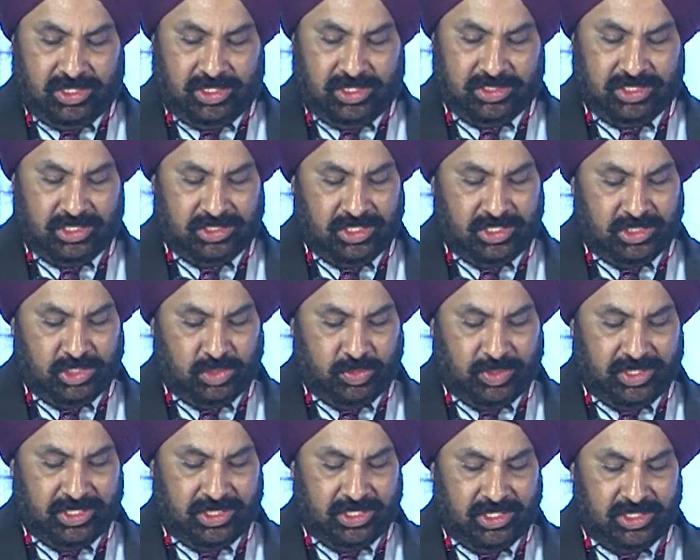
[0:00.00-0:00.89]
Jatin
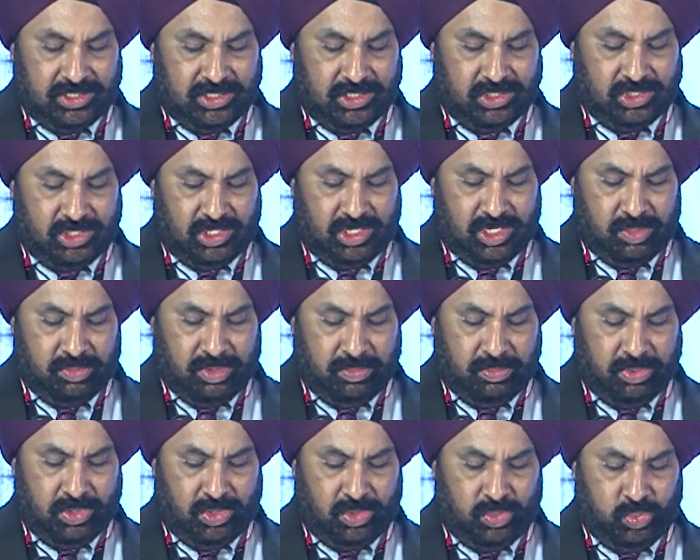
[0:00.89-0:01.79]
Trivedi is a senior
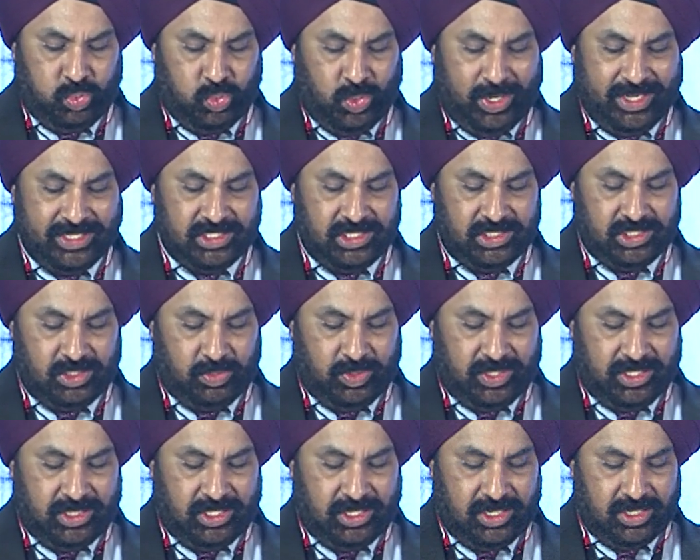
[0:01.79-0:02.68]
member of YJ
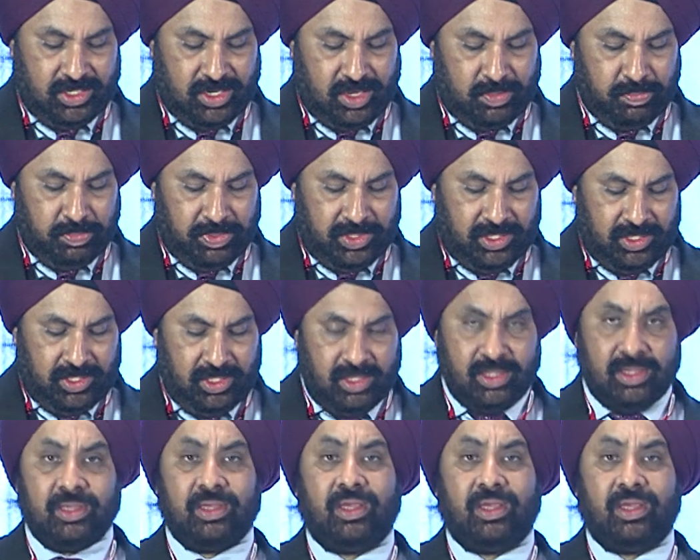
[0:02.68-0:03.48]
Trivedi and Company,